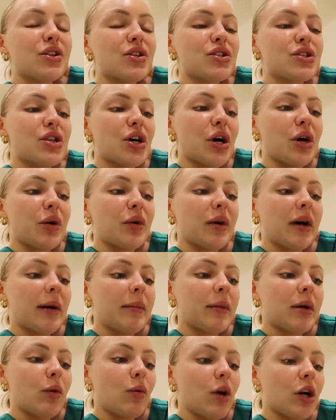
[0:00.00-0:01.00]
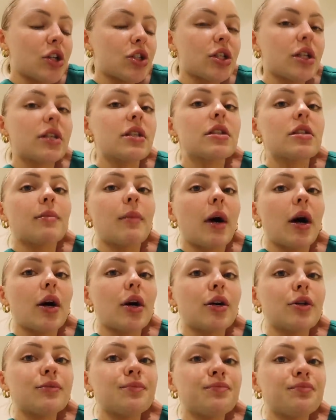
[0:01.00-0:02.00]
So I'm gonna wash it
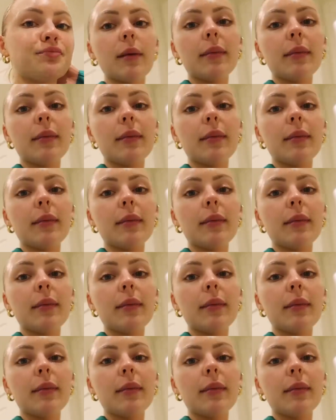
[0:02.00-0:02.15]
tomorrow.